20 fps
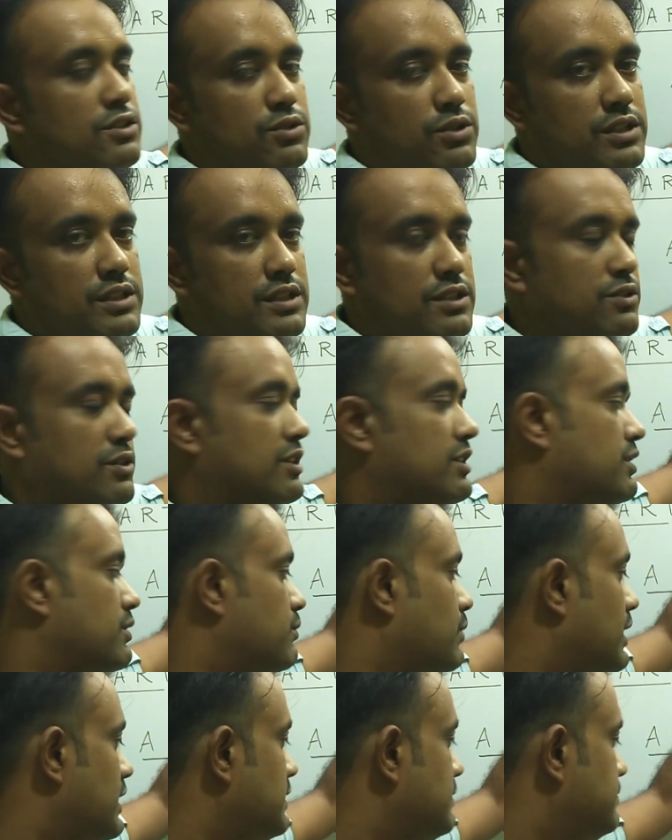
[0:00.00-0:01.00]

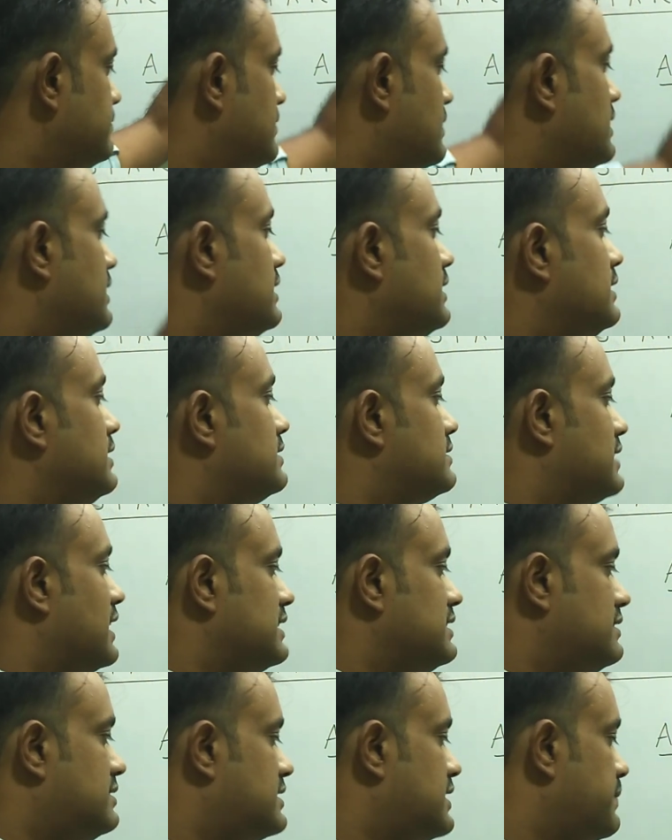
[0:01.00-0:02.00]
2021,
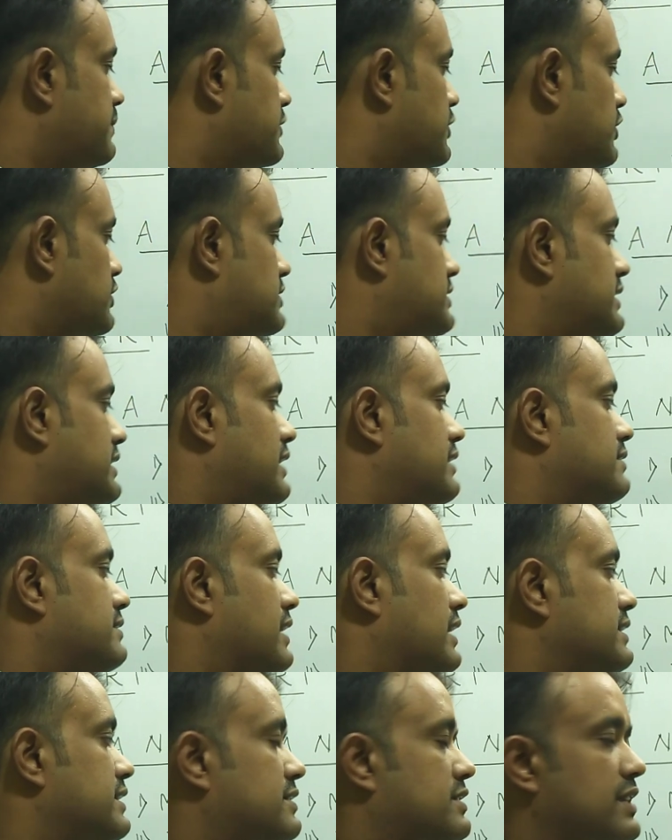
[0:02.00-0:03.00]
suggestive question and
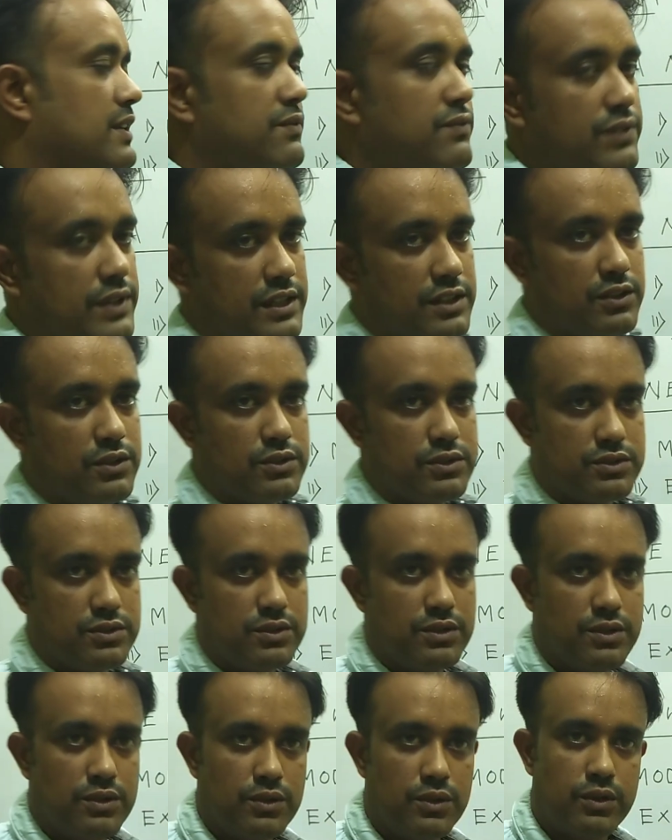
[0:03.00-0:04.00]
suggestive videos.
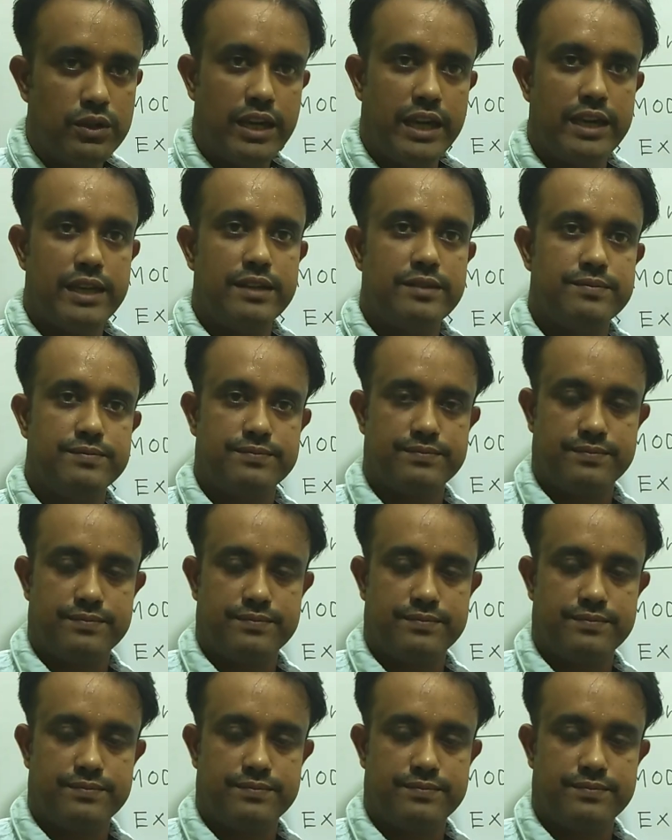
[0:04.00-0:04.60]
Okay.